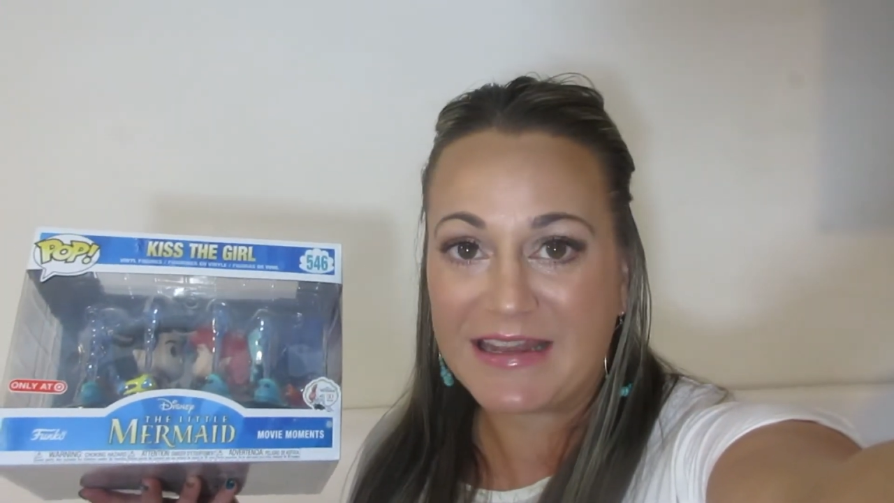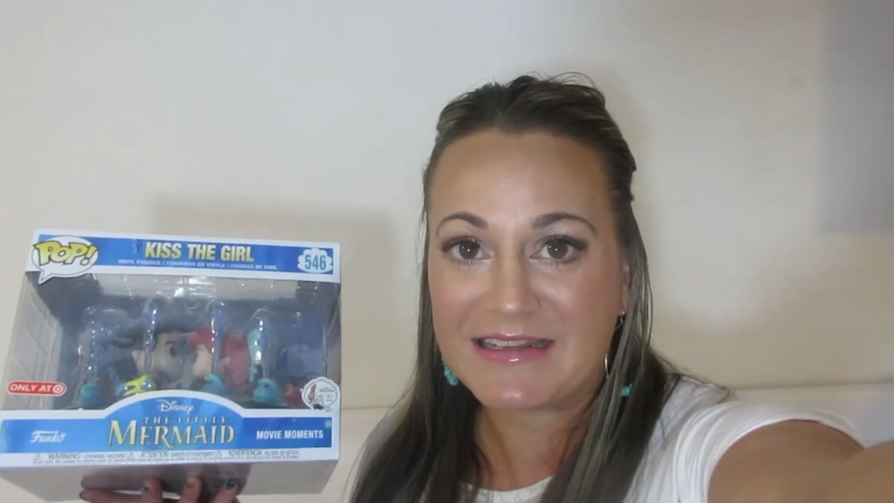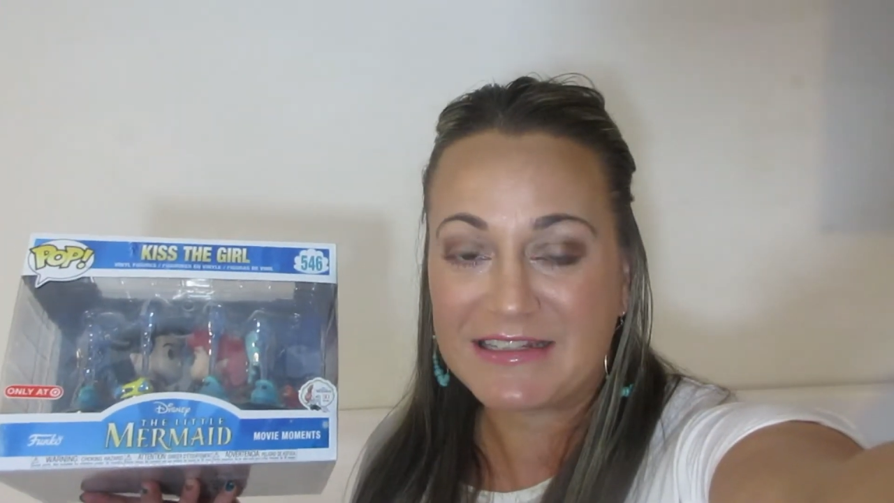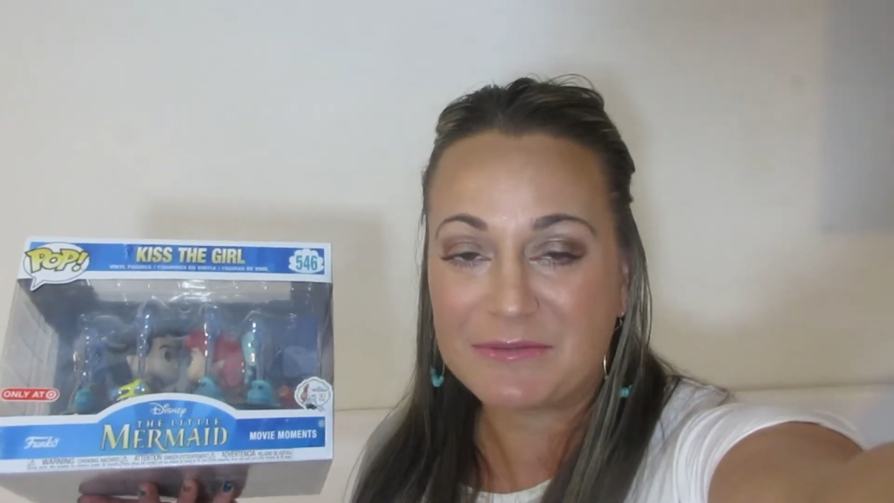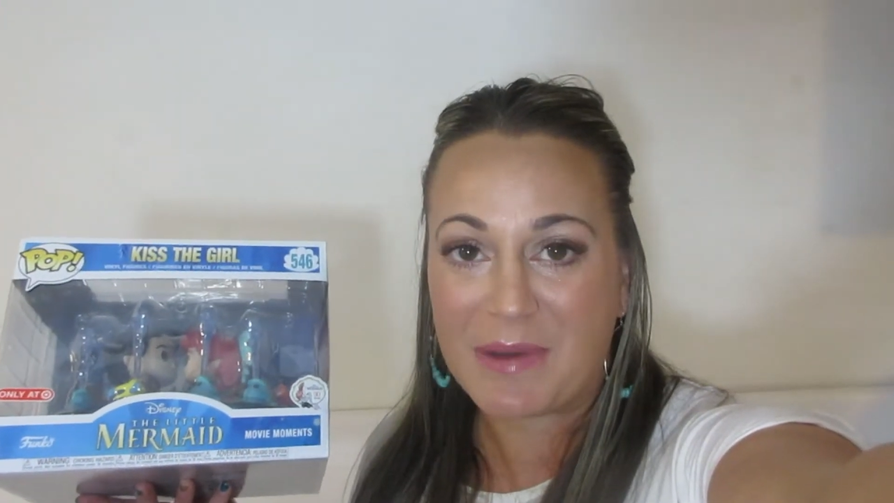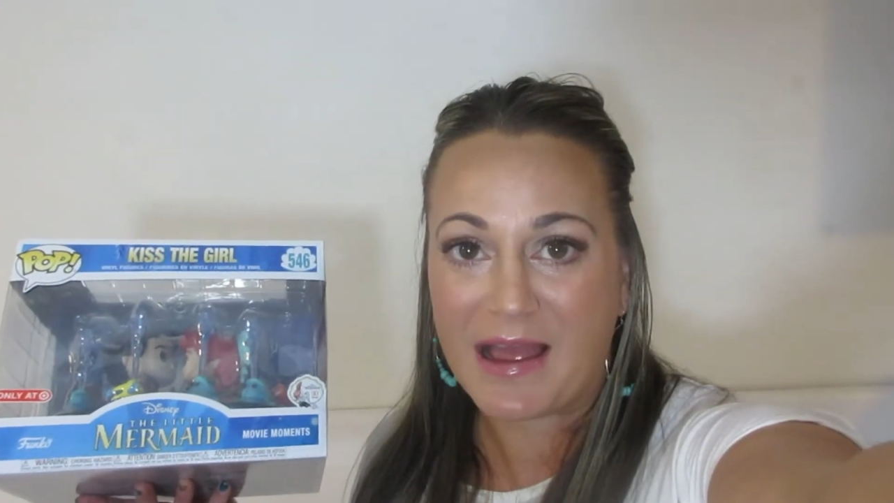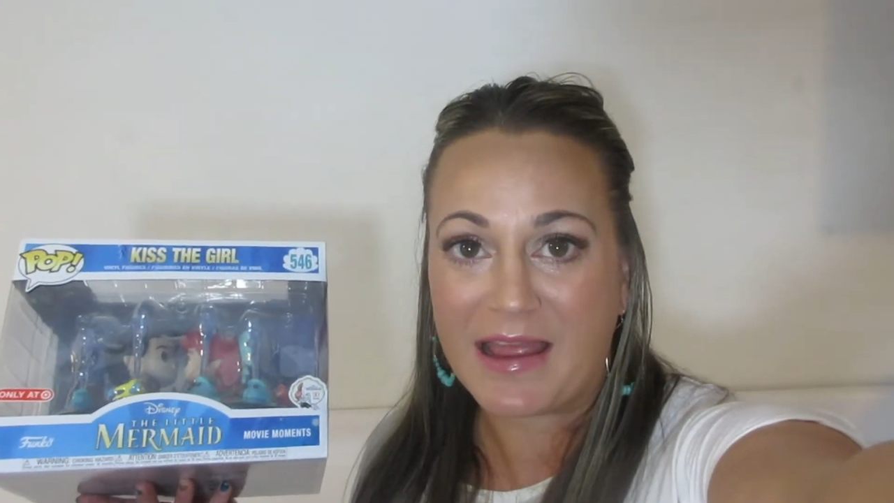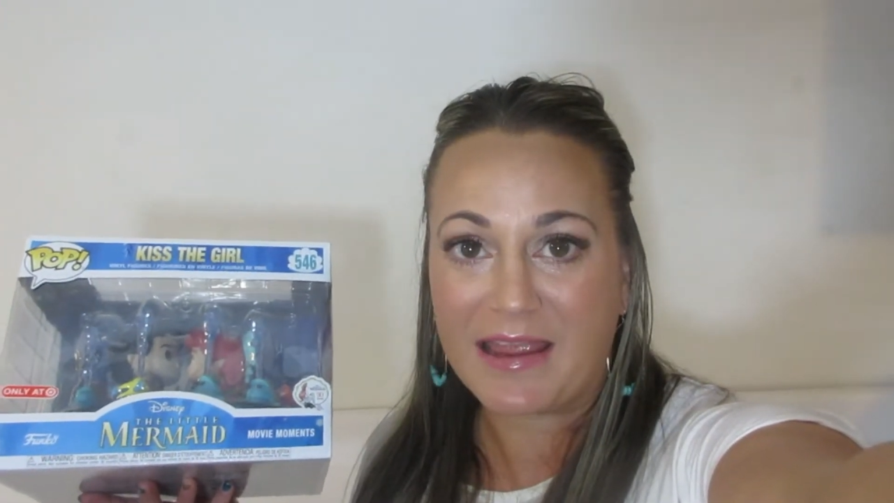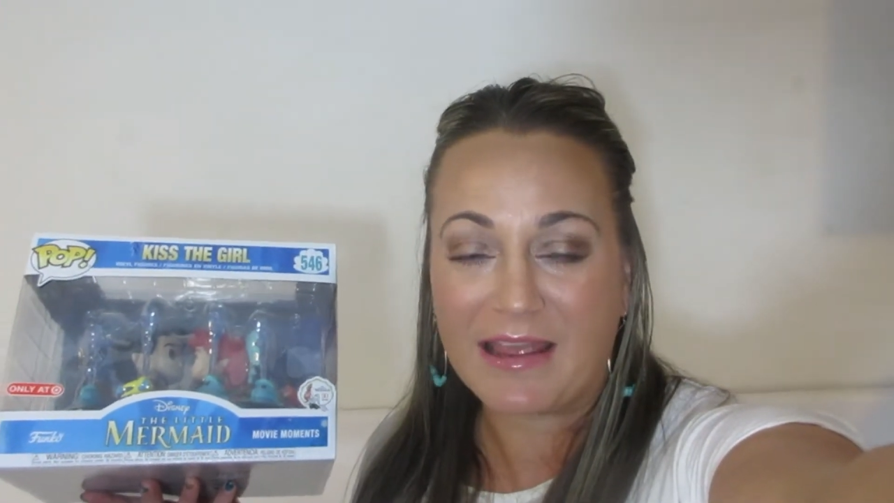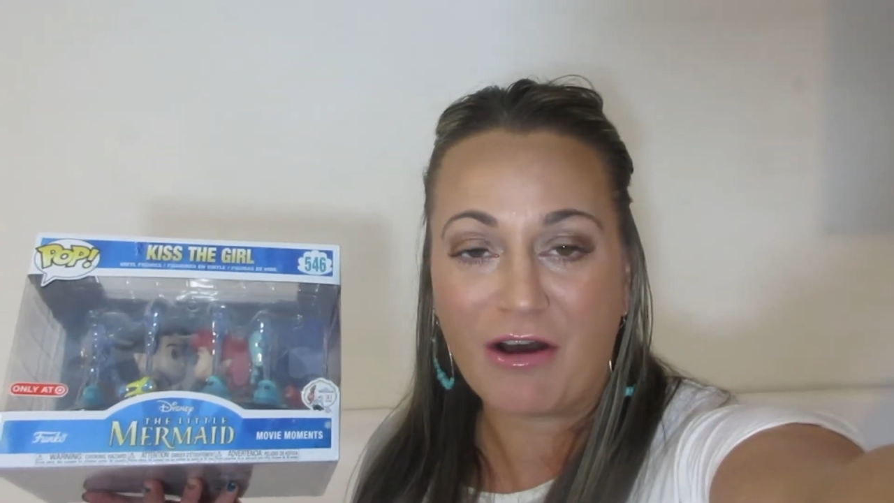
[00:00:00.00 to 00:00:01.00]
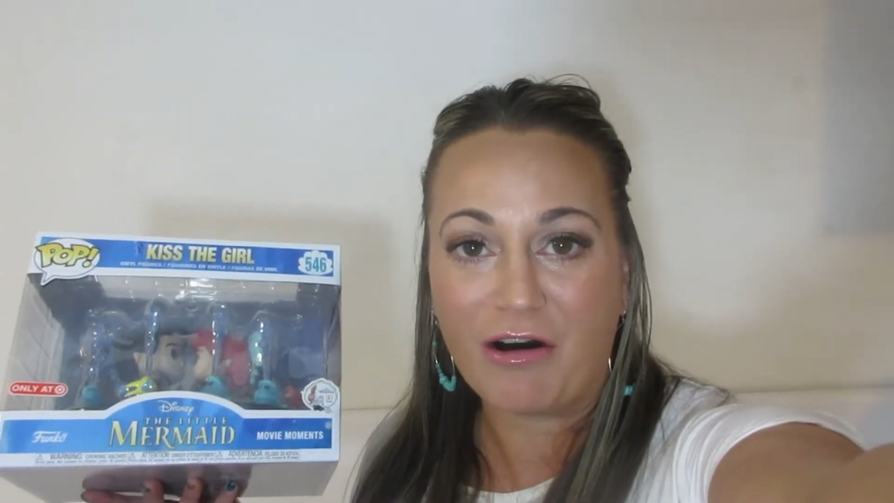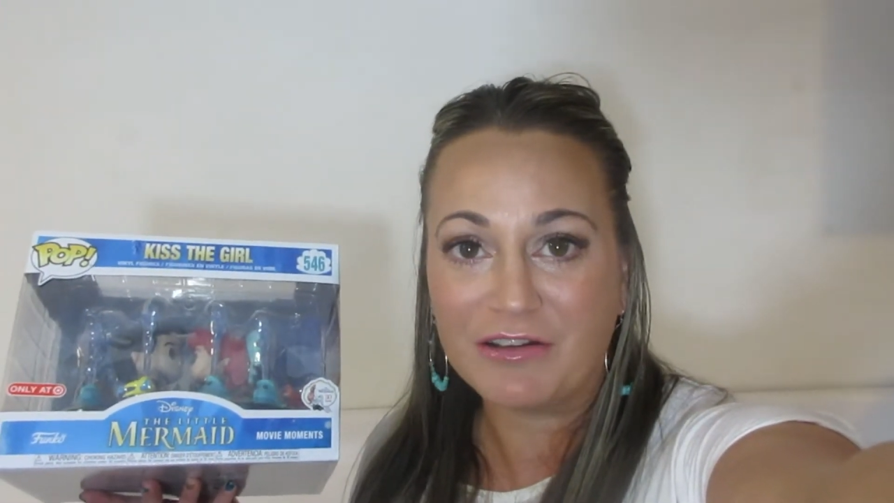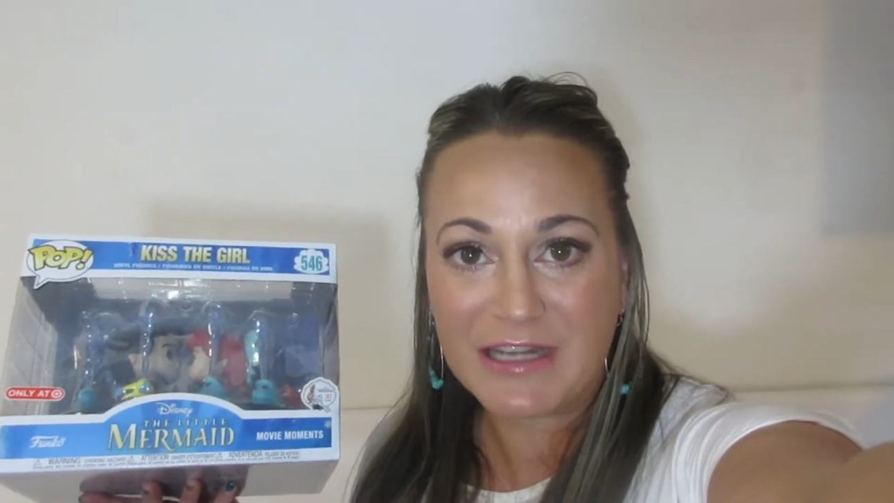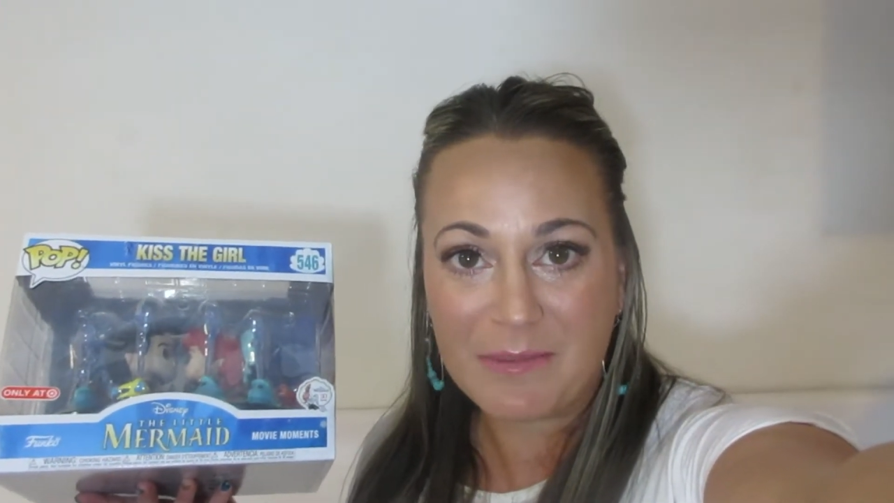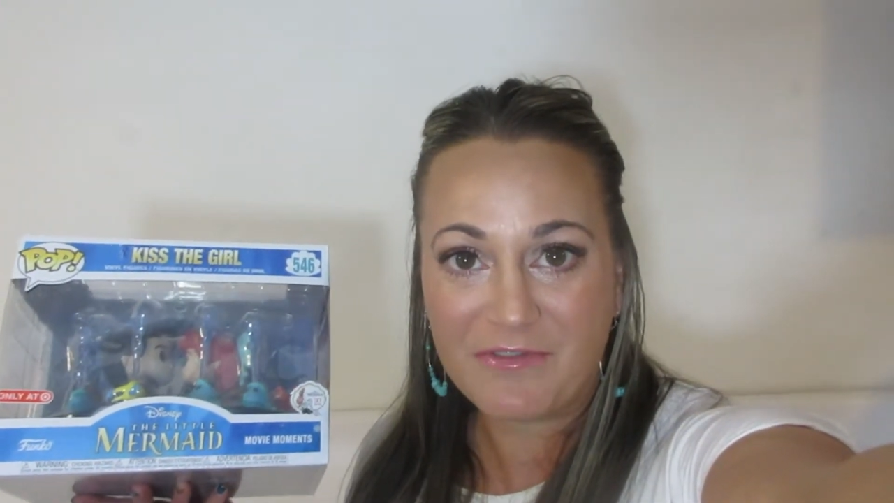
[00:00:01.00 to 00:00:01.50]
It is my all-time